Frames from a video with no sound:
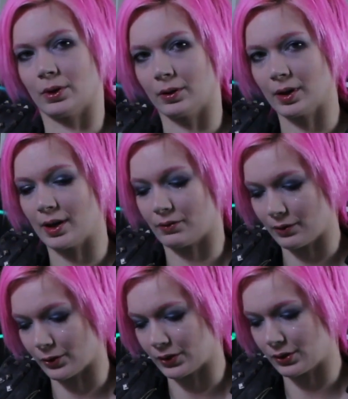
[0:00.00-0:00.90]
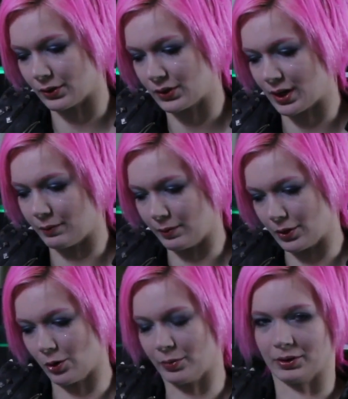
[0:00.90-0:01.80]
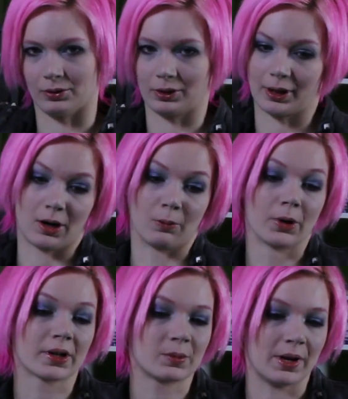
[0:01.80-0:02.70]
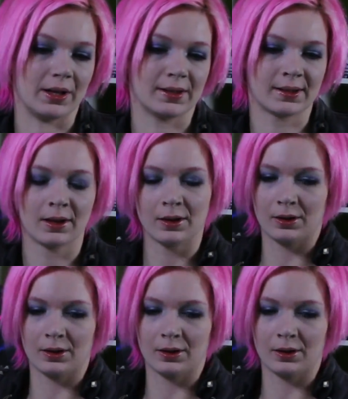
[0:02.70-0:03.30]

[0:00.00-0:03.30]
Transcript: where every first Thursday we would open like our workspace